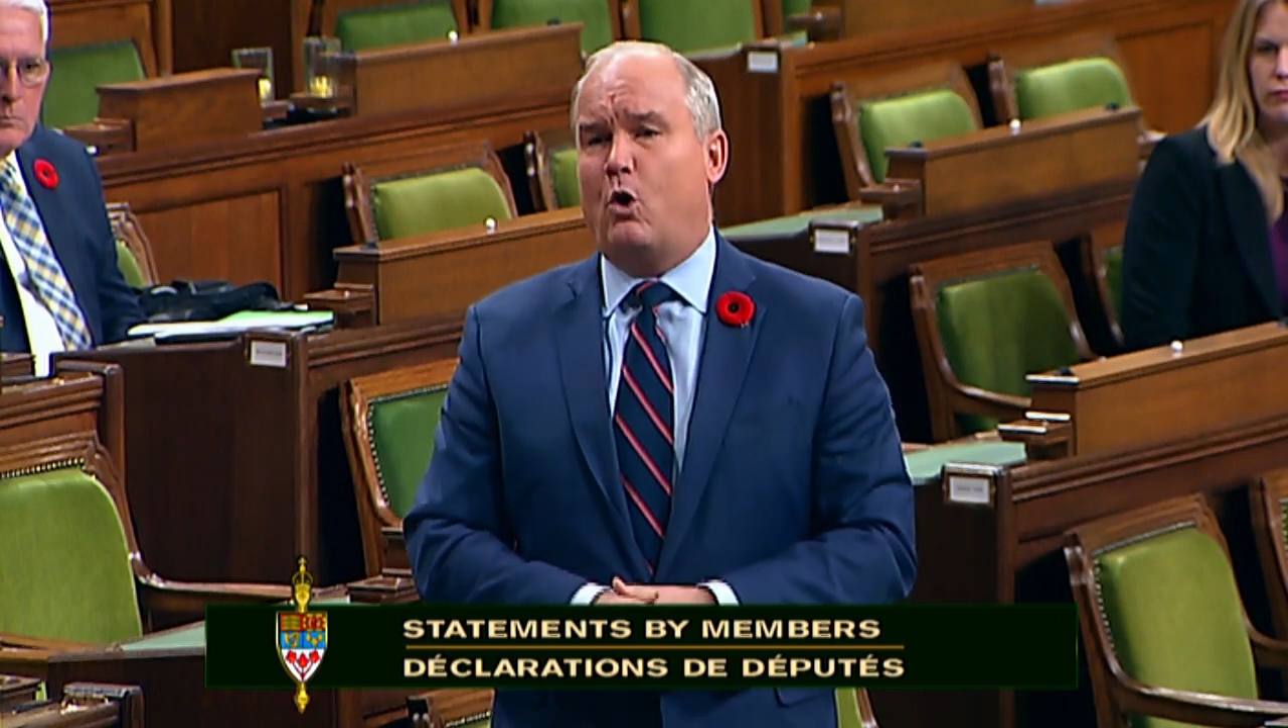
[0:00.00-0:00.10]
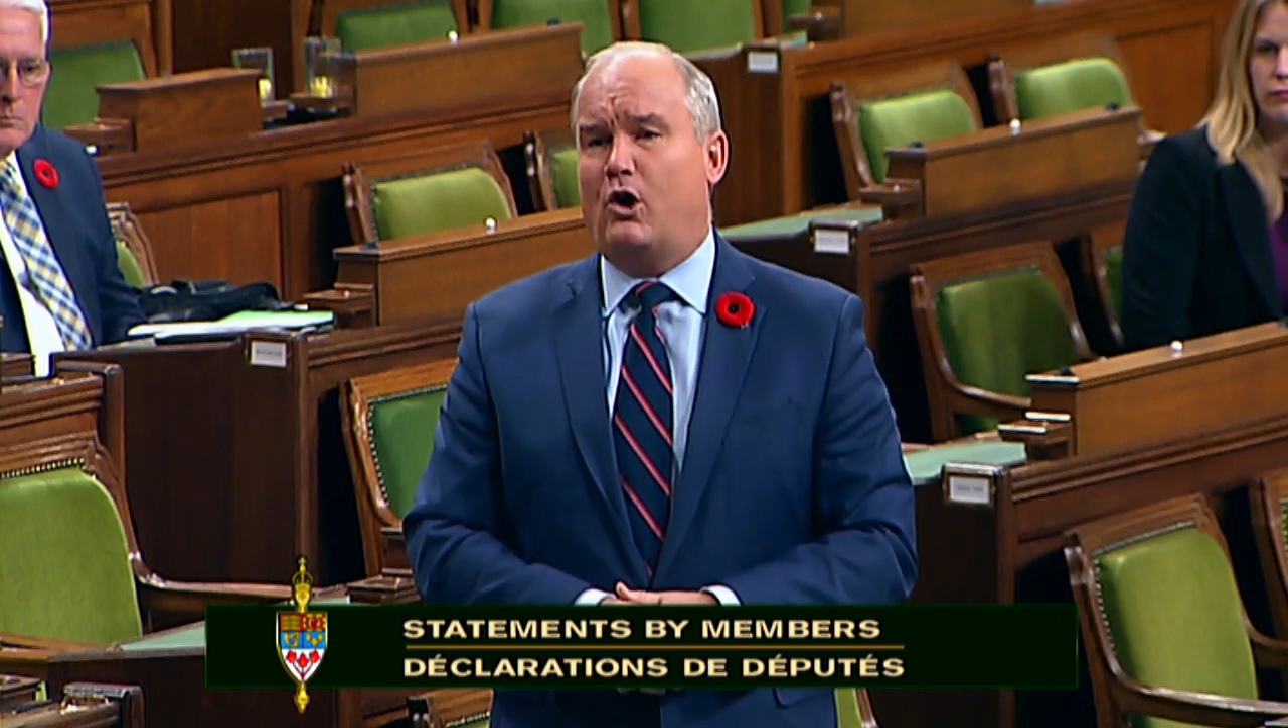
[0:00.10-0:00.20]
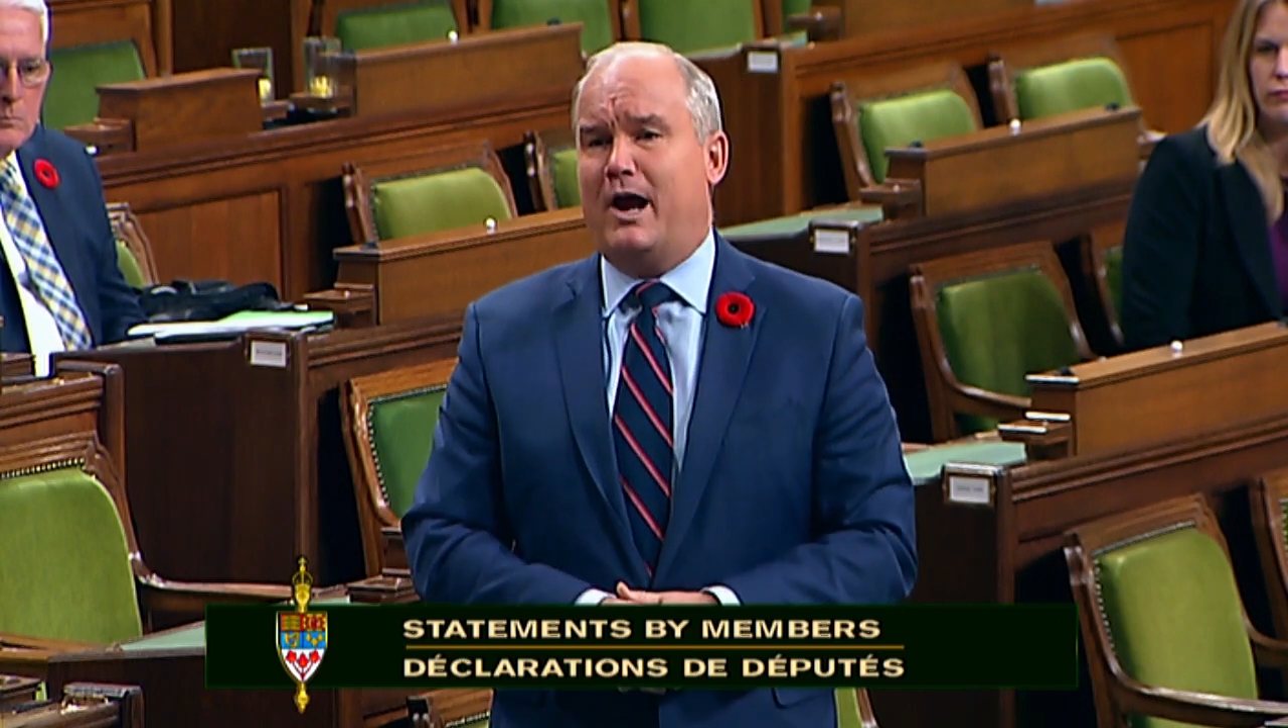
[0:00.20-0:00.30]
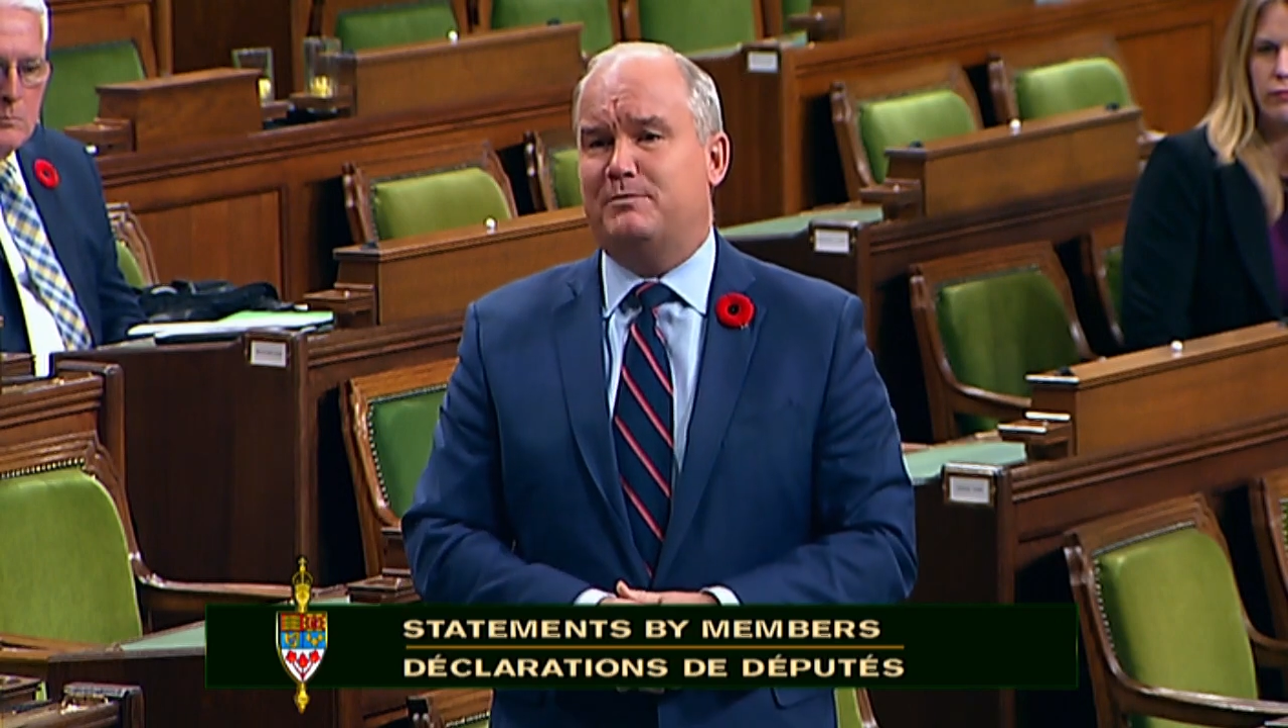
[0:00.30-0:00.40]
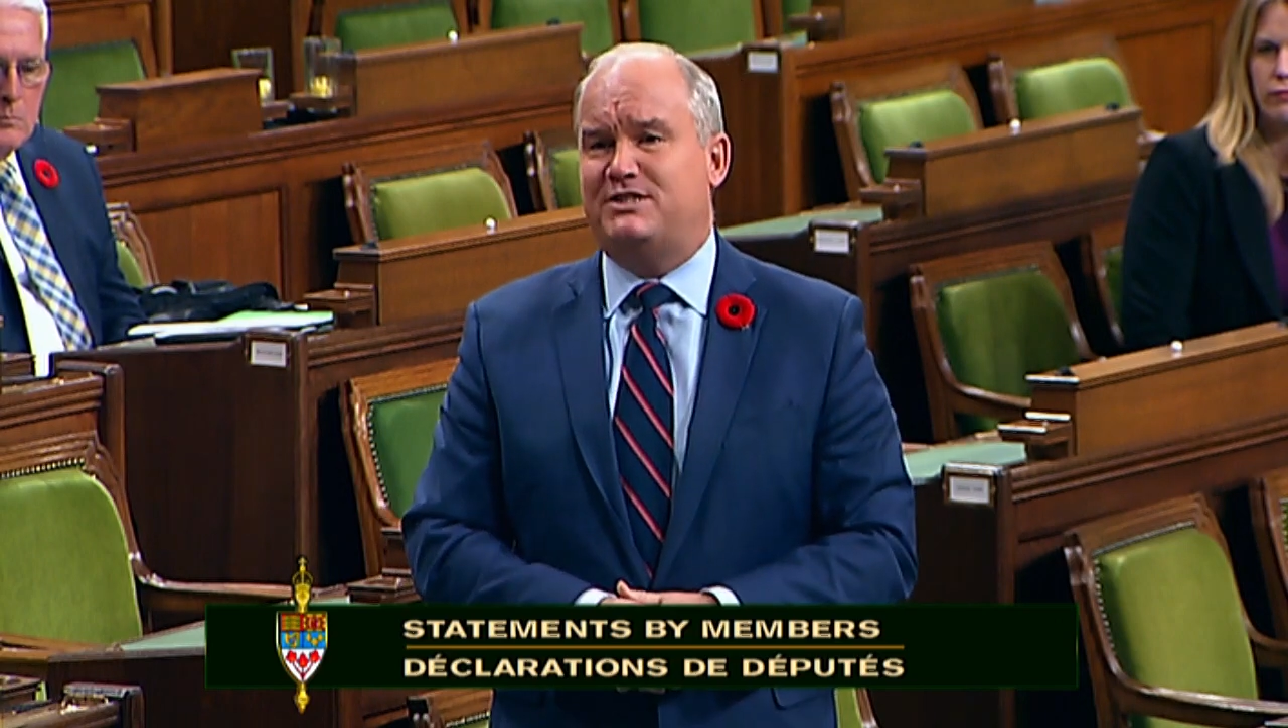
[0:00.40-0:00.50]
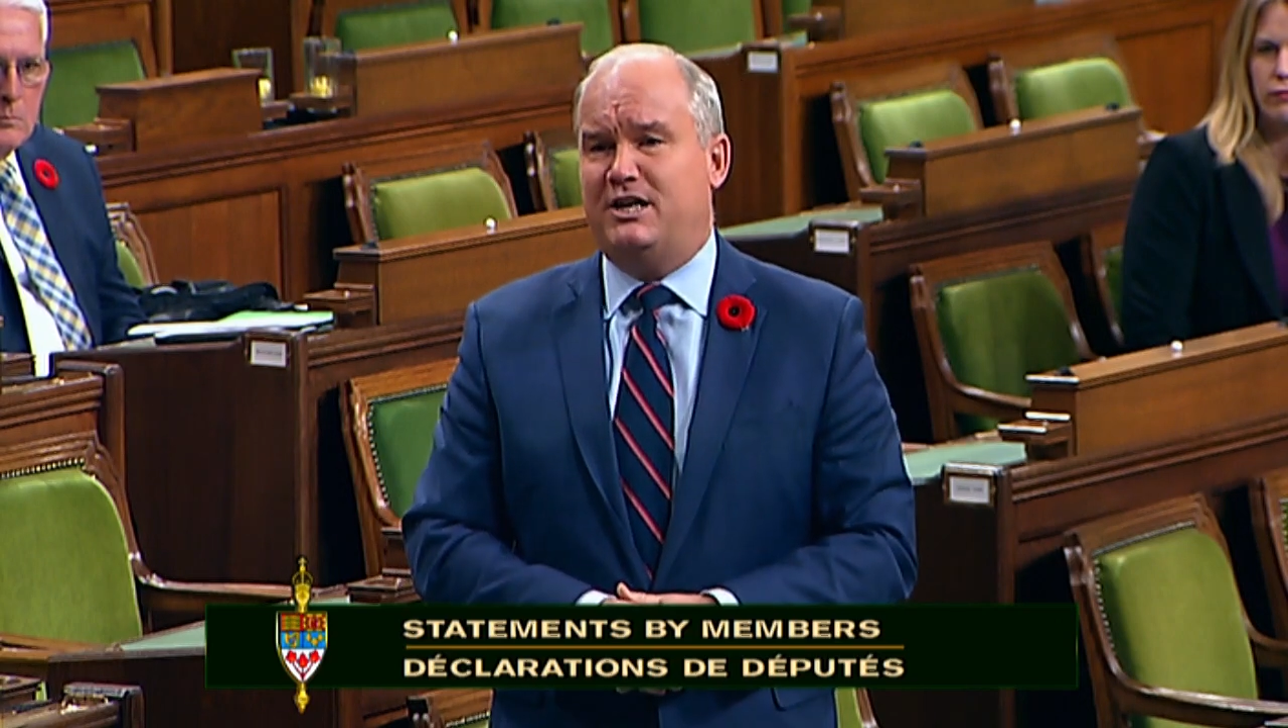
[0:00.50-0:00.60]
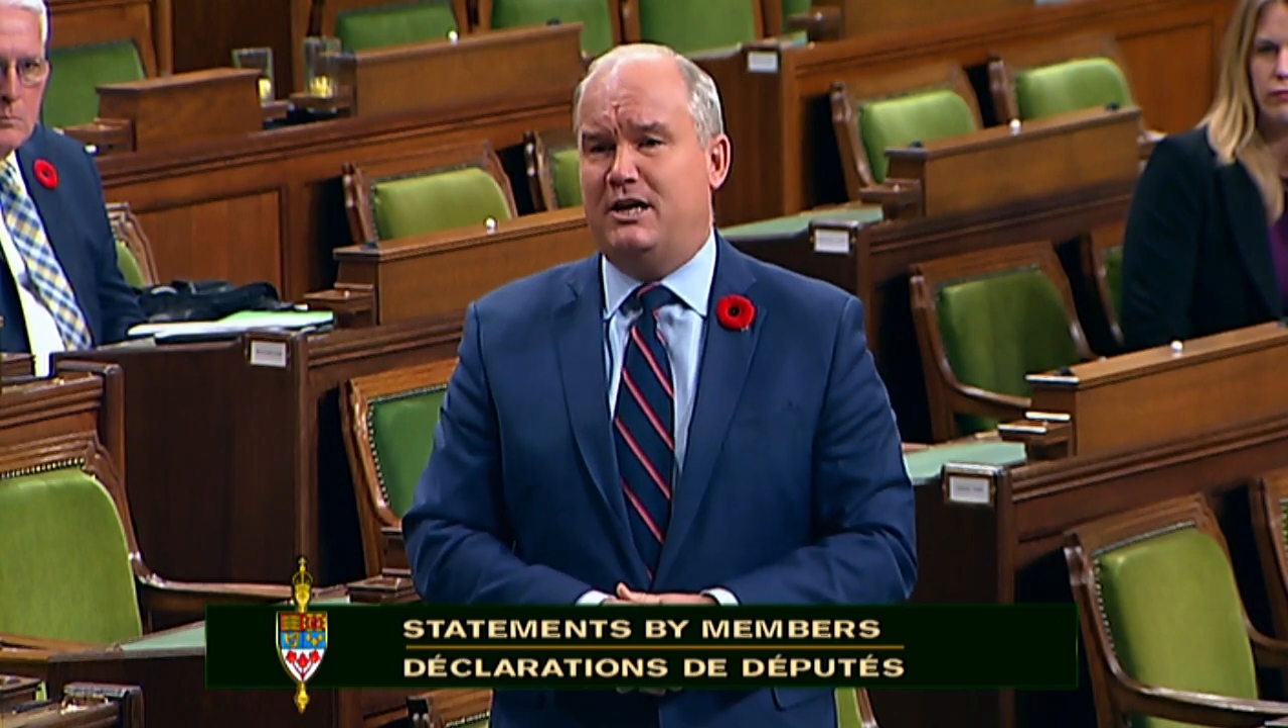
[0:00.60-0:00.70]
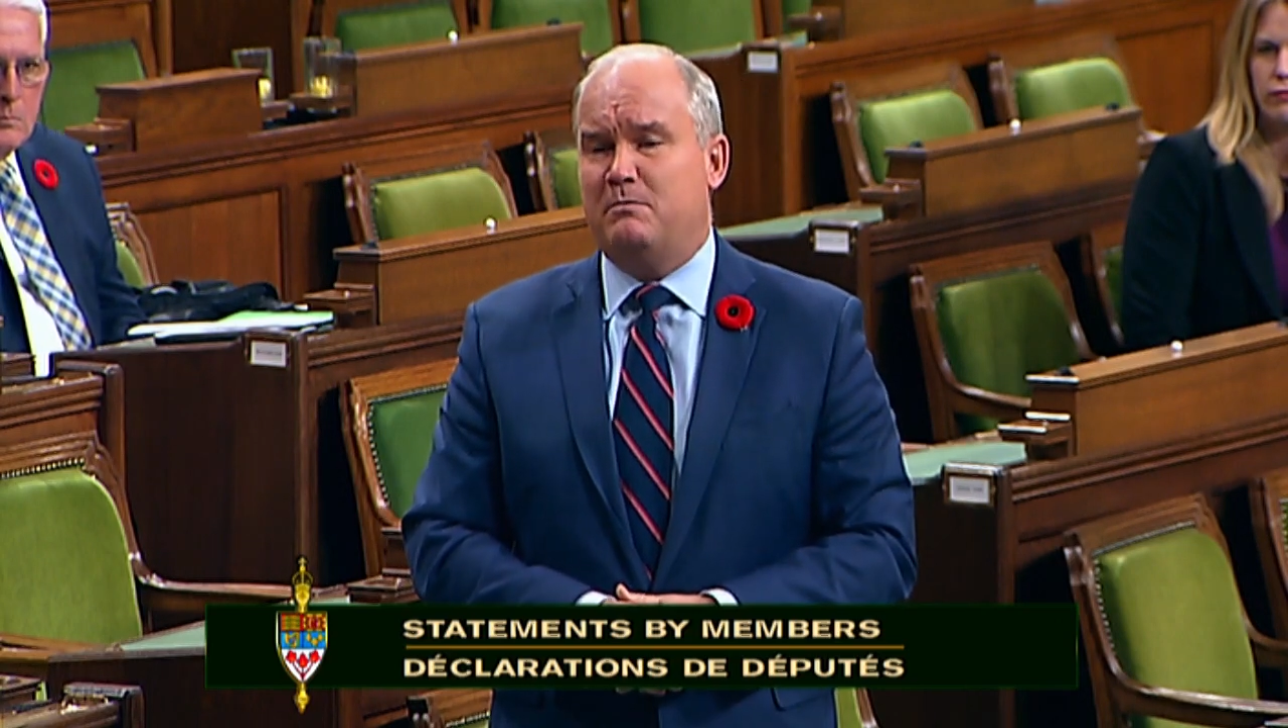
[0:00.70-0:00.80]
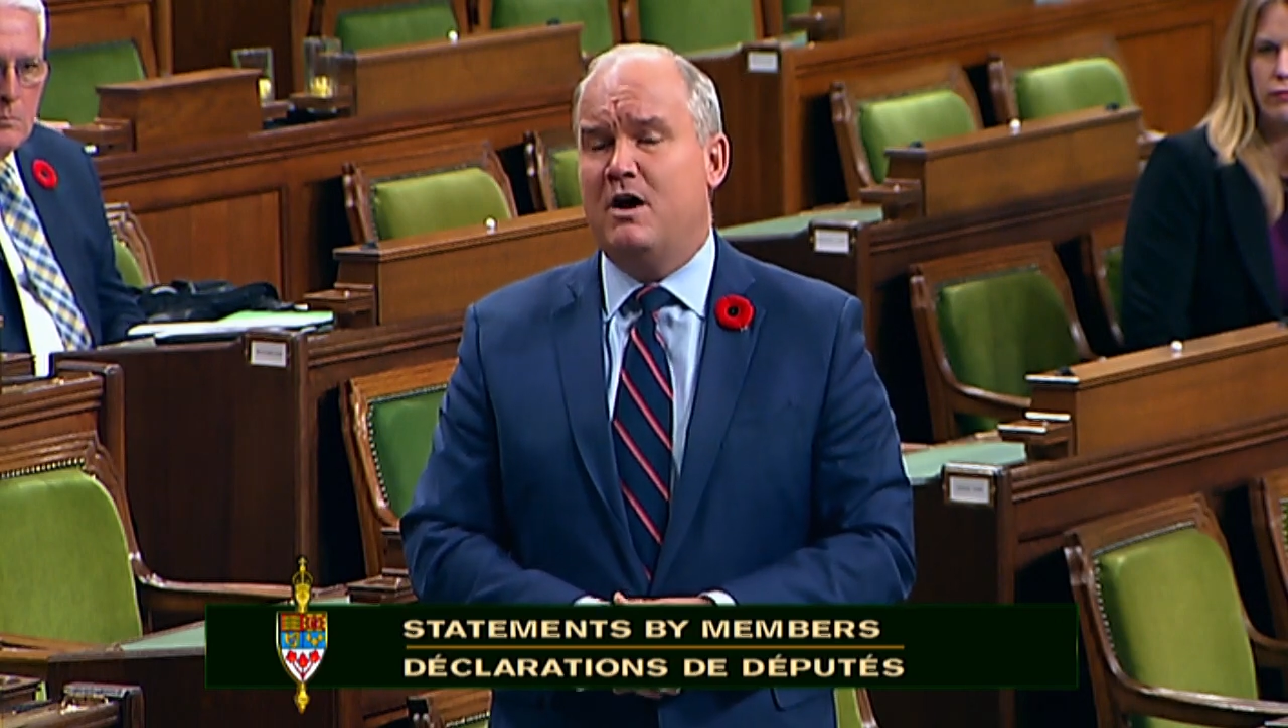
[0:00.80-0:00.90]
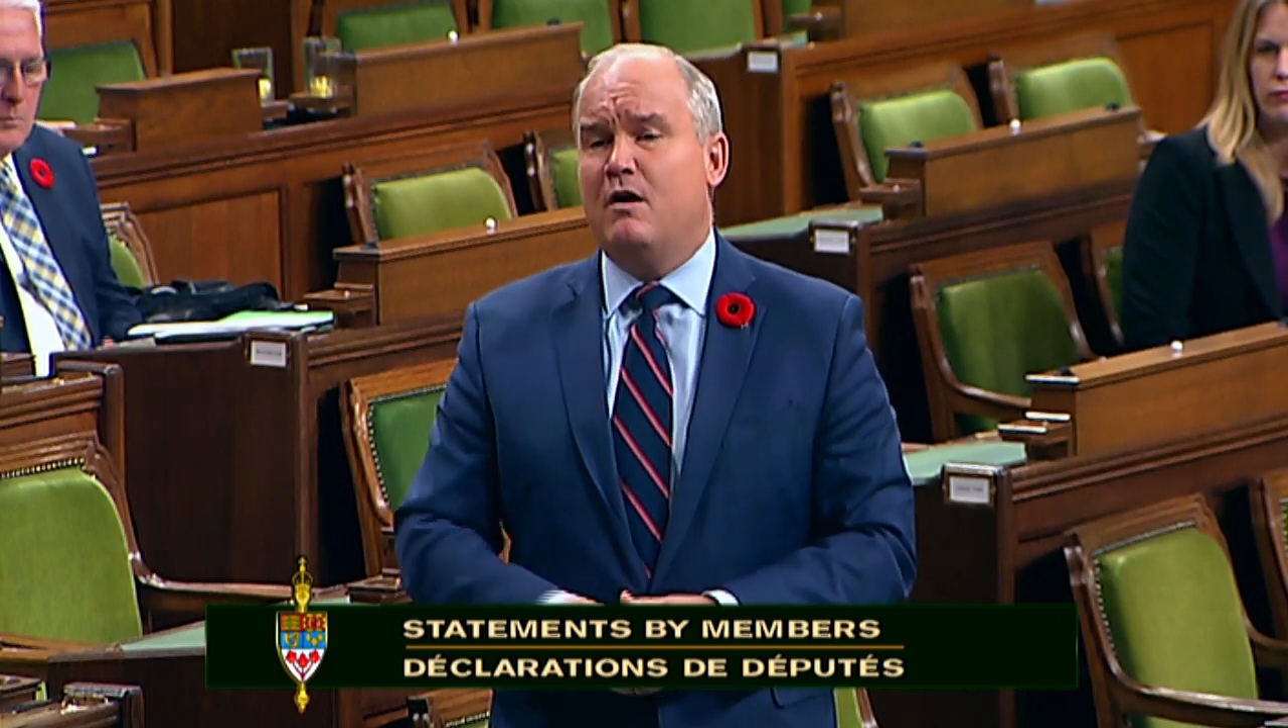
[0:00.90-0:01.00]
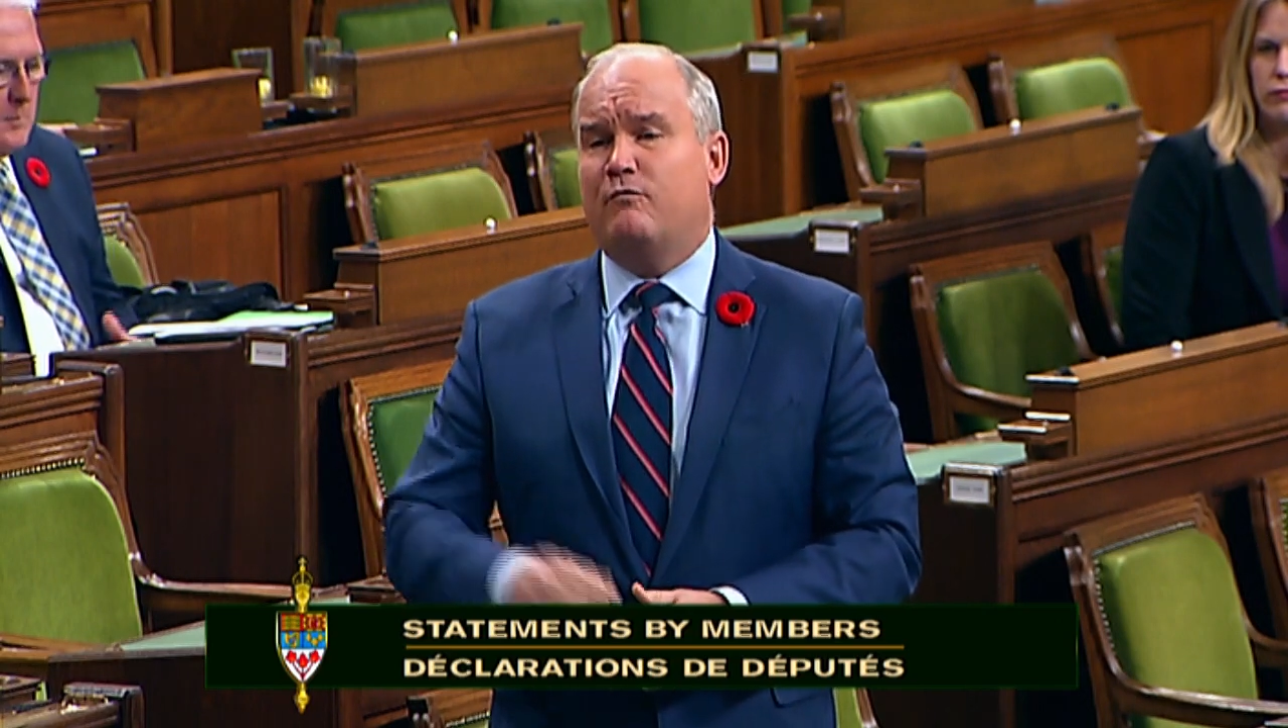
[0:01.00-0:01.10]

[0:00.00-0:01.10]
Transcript: War Amps team